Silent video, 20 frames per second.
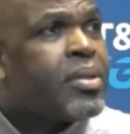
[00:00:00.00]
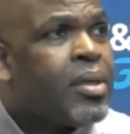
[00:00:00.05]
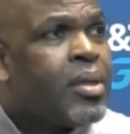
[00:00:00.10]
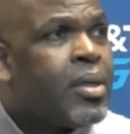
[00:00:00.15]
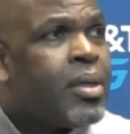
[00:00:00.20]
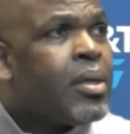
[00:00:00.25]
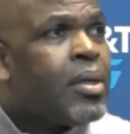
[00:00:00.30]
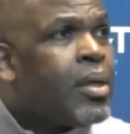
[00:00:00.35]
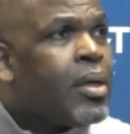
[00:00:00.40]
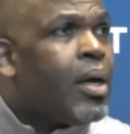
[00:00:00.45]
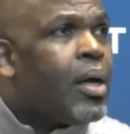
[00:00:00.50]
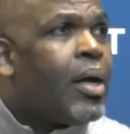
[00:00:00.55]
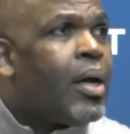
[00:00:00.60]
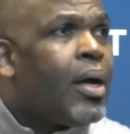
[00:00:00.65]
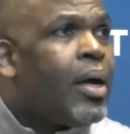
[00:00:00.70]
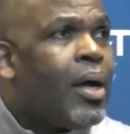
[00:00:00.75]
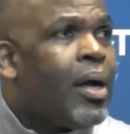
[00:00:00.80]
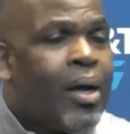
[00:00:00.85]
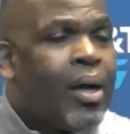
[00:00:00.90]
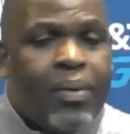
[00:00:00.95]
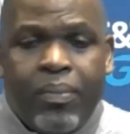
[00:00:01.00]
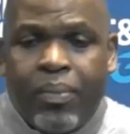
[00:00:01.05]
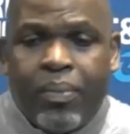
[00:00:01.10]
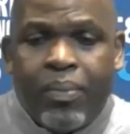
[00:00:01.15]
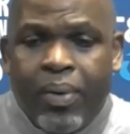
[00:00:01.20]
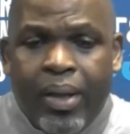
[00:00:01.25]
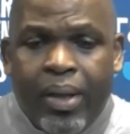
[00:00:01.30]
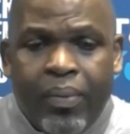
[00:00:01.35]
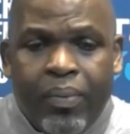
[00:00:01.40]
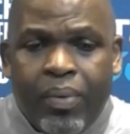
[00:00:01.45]
uh, we
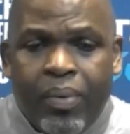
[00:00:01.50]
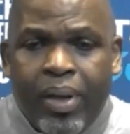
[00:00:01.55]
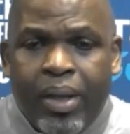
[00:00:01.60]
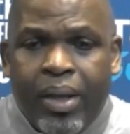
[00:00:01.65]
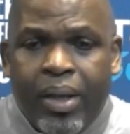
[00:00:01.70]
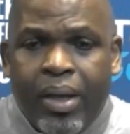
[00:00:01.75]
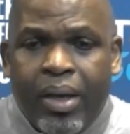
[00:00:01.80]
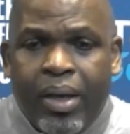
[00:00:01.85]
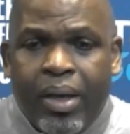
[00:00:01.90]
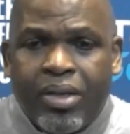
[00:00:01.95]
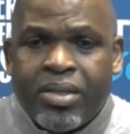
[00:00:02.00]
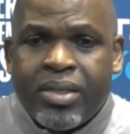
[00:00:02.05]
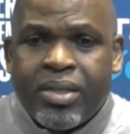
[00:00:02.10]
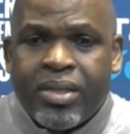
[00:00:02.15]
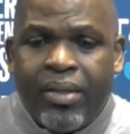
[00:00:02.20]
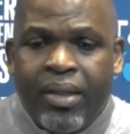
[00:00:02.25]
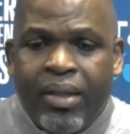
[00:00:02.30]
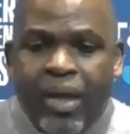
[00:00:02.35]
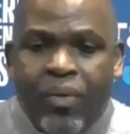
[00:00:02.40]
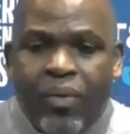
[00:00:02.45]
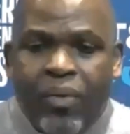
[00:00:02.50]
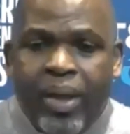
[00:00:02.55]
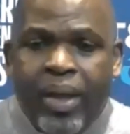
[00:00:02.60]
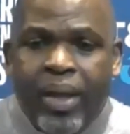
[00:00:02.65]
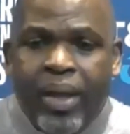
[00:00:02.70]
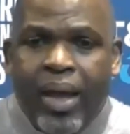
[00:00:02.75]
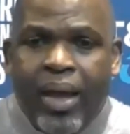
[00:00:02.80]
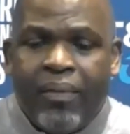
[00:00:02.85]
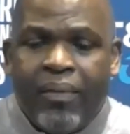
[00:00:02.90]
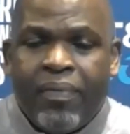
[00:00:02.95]
we understand that we have
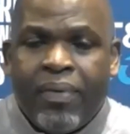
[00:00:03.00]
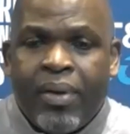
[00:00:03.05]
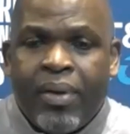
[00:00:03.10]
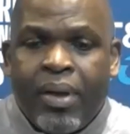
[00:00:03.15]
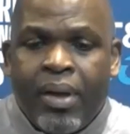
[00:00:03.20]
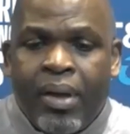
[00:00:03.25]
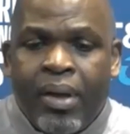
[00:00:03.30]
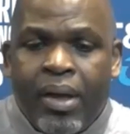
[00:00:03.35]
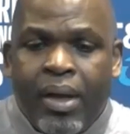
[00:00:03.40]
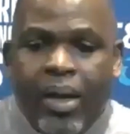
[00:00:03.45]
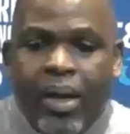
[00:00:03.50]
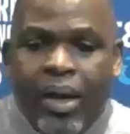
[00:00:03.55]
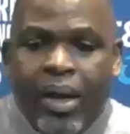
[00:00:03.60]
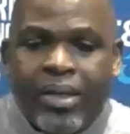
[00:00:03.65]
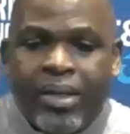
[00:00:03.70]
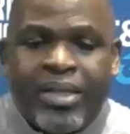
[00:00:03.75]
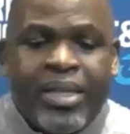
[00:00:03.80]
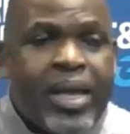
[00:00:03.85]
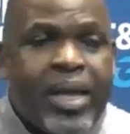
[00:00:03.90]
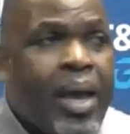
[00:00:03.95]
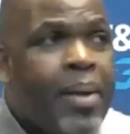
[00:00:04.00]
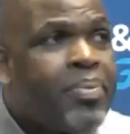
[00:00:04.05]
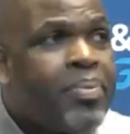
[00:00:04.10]
uh, depth,